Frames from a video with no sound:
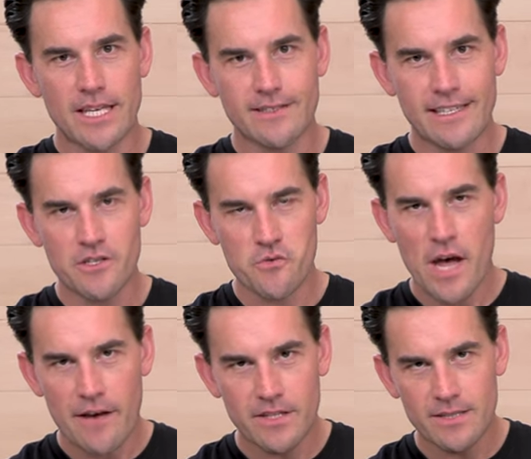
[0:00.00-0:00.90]
because they do
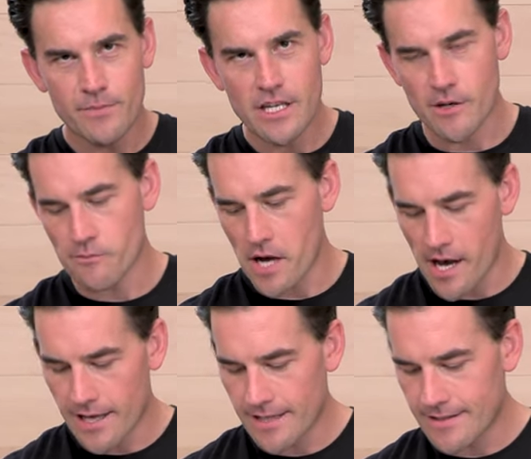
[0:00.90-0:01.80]
have speaker
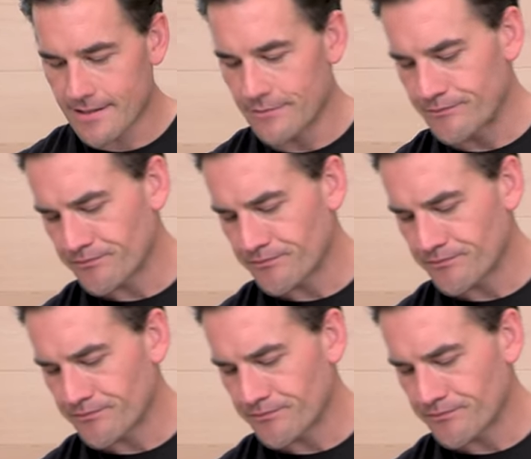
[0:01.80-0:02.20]
pockets.